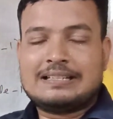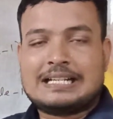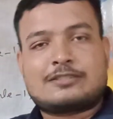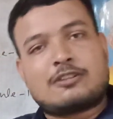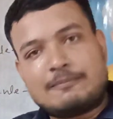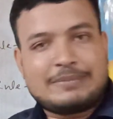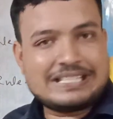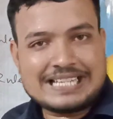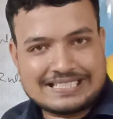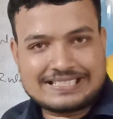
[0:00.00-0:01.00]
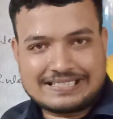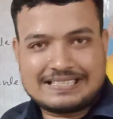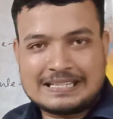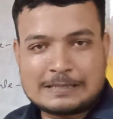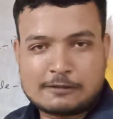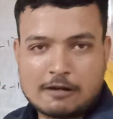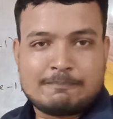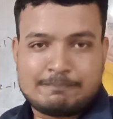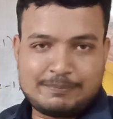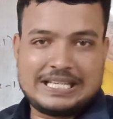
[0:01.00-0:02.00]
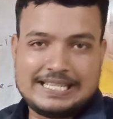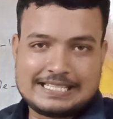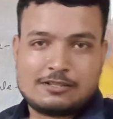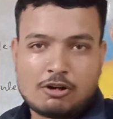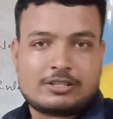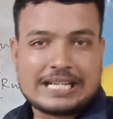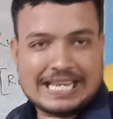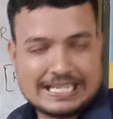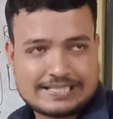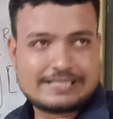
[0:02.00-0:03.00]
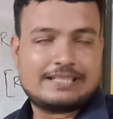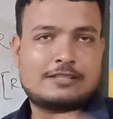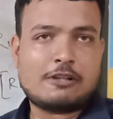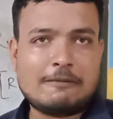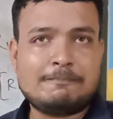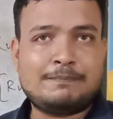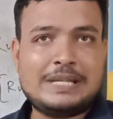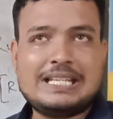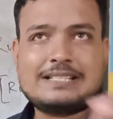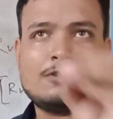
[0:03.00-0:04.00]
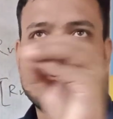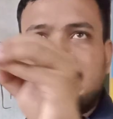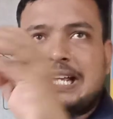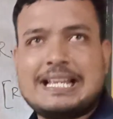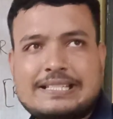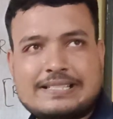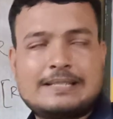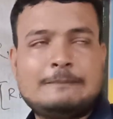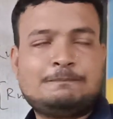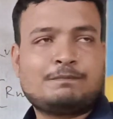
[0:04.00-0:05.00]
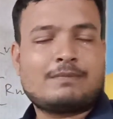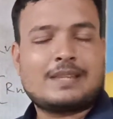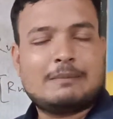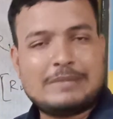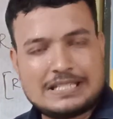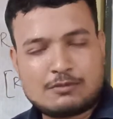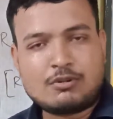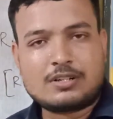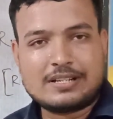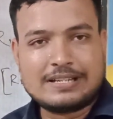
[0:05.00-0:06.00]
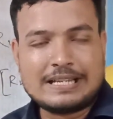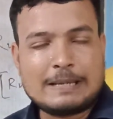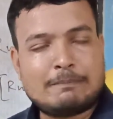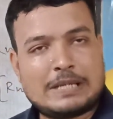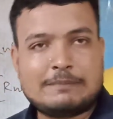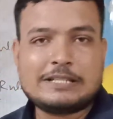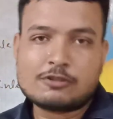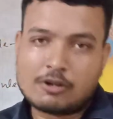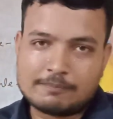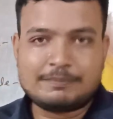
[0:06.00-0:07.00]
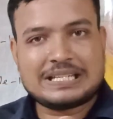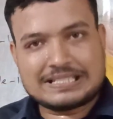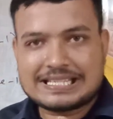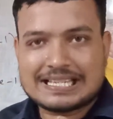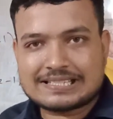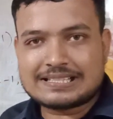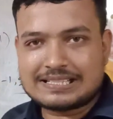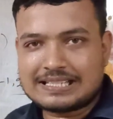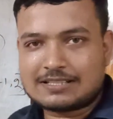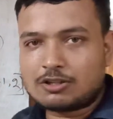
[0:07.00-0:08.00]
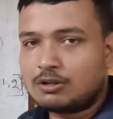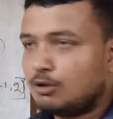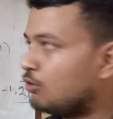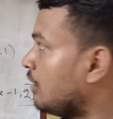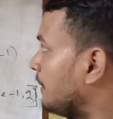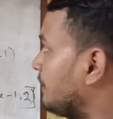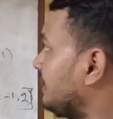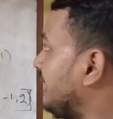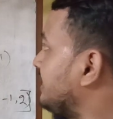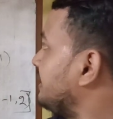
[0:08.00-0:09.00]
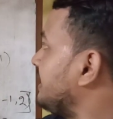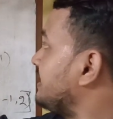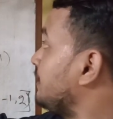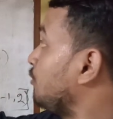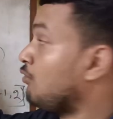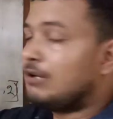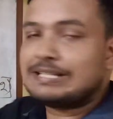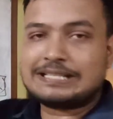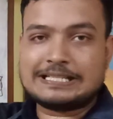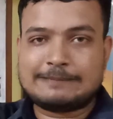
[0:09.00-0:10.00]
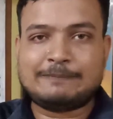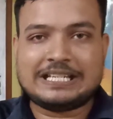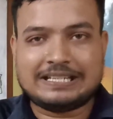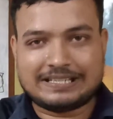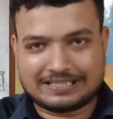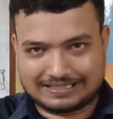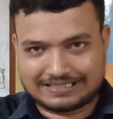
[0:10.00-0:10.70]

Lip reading: that sum p is s. Sum p is not s. Sum p is not s means what? Maybe sum p is s, yes or no, but it is no s is p.